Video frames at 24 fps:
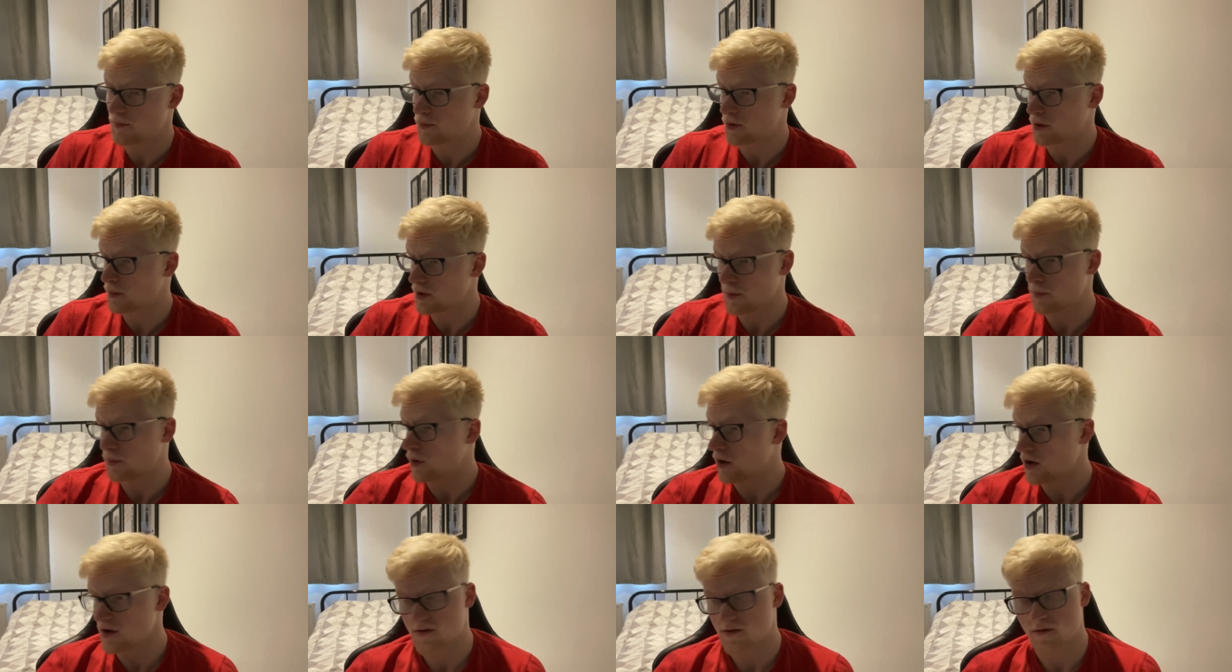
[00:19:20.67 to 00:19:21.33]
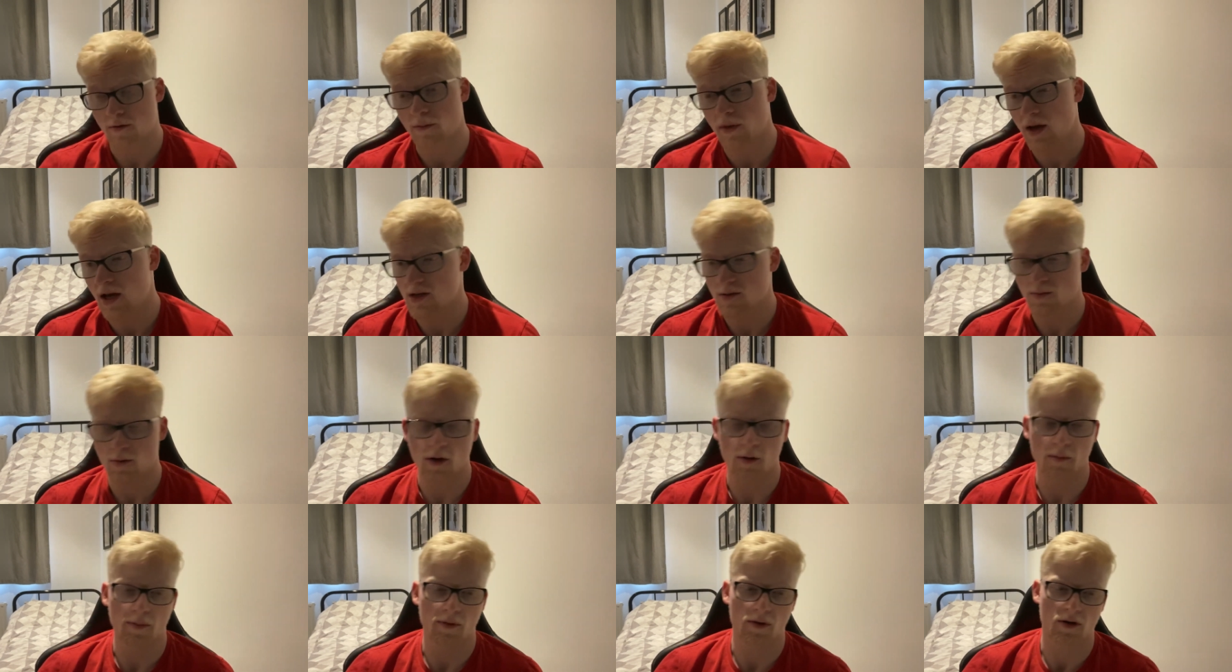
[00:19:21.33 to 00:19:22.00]
probably applies for me as
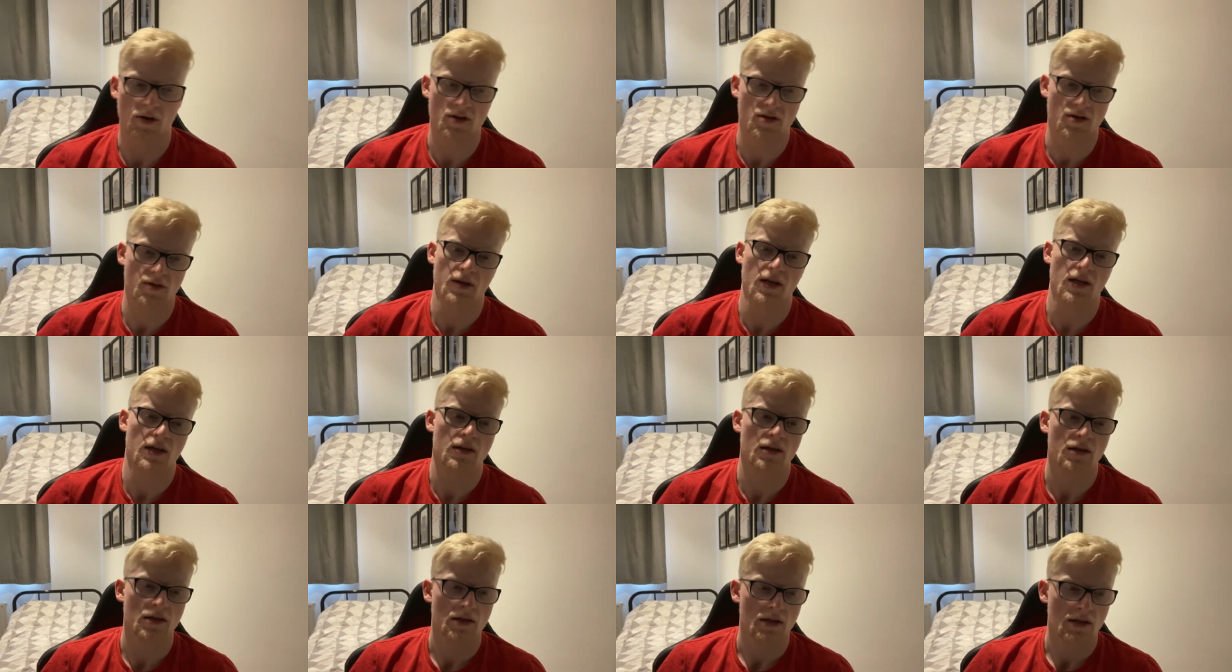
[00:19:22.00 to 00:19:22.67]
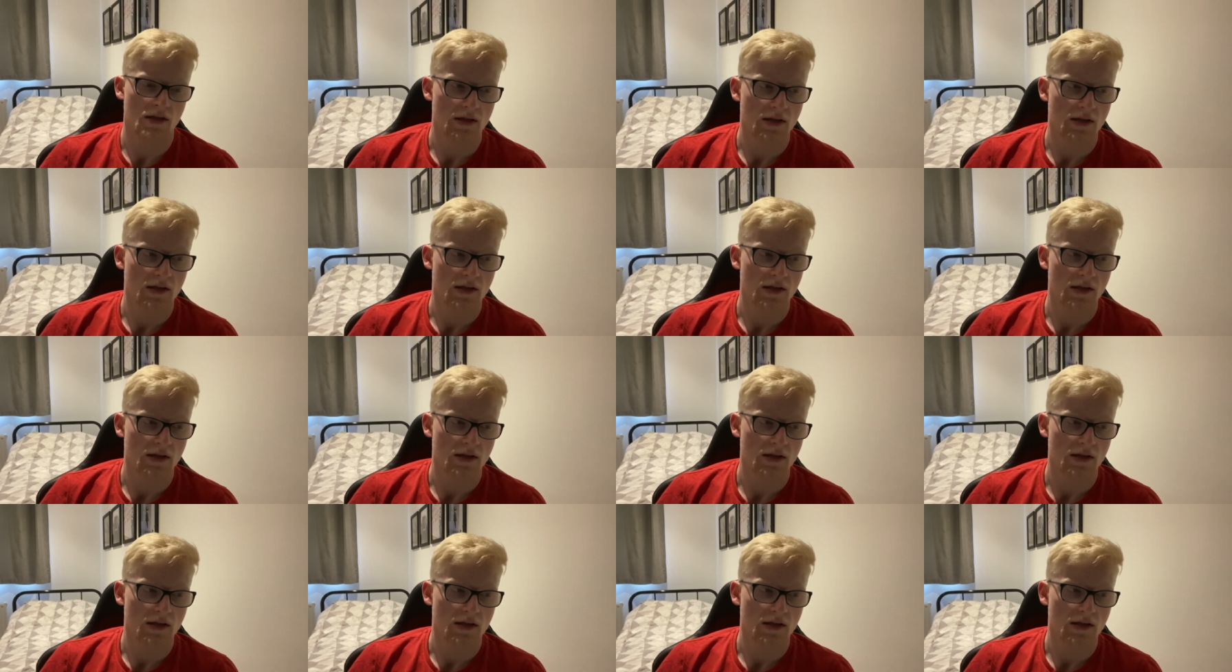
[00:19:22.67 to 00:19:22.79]
well because, I mean,